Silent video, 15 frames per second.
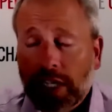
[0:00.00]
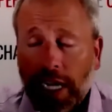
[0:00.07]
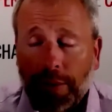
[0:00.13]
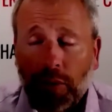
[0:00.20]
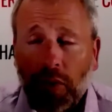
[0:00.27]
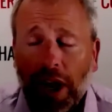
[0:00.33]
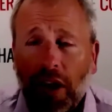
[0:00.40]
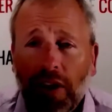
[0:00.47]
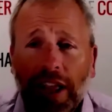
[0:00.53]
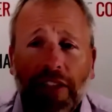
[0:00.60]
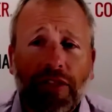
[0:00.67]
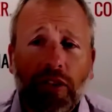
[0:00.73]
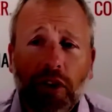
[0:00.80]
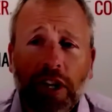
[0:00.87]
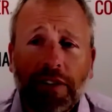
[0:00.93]
time around
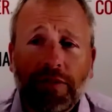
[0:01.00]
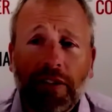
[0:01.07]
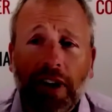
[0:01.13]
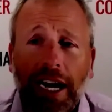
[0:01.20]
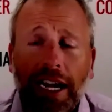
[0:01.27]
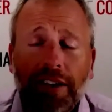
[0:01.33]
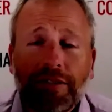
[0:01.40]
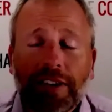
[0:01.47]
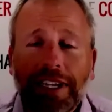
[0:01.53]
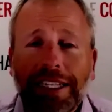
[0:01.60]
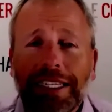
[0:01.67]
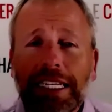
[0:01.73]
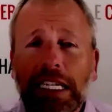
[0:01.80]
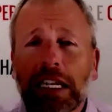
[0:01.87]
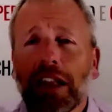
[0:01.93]
at 35.
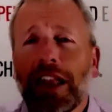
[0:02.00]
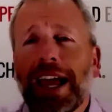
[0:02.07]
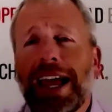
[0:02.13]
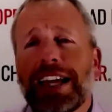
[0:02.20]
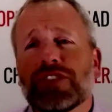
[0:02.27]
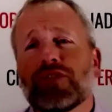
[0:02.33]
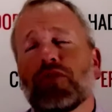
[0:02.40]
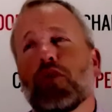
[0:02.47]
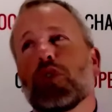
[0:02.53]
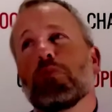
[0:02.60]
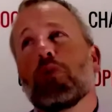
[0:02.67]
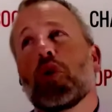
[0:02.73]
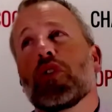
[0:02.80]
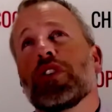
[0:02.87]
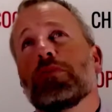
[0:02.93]
It didn't last for
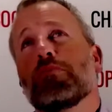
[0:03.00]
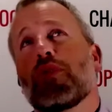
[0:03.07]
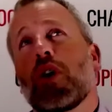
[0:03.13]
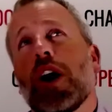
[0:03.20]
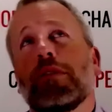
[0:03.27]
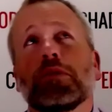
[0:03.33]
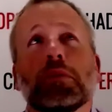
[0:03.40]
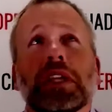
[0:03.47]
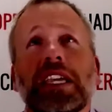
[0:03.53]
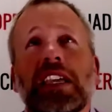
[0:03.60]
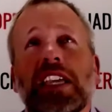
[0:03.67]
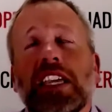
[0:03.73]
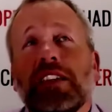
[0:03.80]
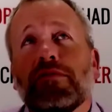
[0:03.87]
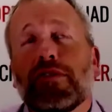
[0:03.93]
more than
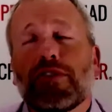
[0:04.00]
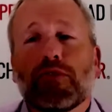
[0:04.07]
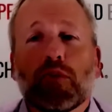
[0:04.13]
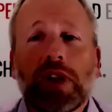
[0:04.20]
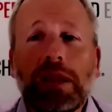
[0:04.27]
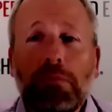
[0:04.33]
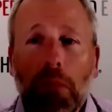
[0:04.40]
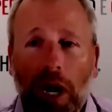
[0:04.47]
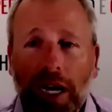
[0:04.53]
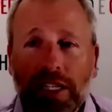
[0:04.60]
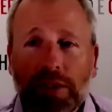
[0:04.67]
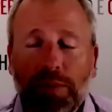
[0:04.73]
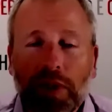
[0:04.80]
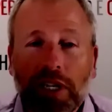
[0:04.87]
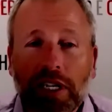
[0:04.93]
probably 3
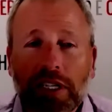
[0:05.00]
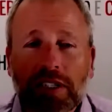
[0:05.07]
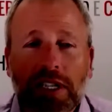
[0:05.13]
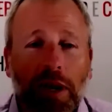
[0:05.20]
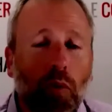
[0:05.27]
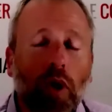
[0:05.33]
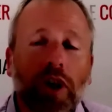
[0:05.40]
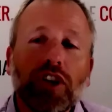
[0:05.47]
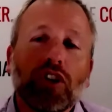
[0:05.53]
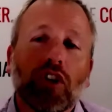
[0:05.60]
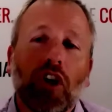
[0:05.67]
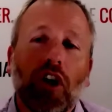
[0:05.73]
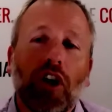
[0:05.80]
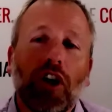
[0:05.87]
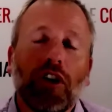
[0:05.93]
months because I'm what you
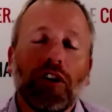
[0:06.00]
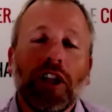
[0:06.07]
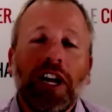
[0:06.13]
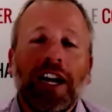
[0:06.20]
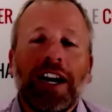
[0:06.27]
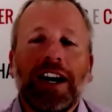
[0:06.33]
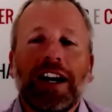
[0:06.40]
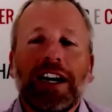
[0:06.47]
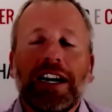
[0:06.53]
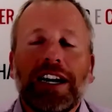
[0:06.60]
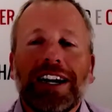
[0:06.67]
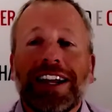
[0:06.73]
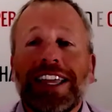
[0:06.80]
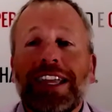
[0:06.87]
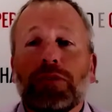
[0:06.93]
call
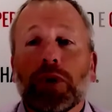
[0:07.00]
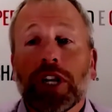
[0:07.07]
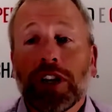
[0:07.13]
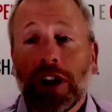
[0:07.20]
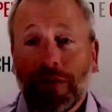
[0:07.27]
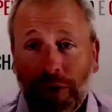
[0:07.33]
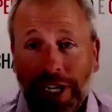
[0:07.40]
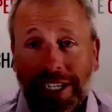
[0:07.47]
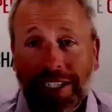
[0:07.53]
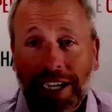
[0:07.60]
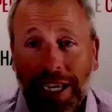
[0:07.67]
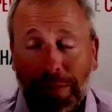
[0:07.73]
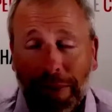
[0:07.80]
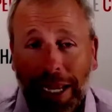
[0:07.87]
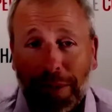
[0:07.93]
a recovering
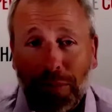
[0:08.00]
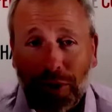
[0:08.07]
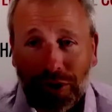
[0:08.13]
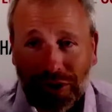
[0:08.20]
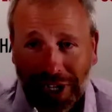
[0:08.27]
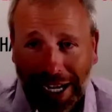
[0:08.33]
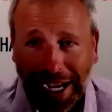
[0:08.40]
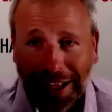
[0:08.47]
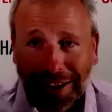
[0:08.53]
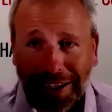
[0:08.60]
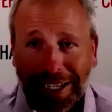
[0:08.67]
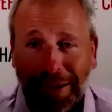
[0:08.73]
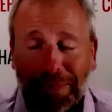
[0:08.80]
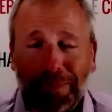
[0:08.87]
type A personality.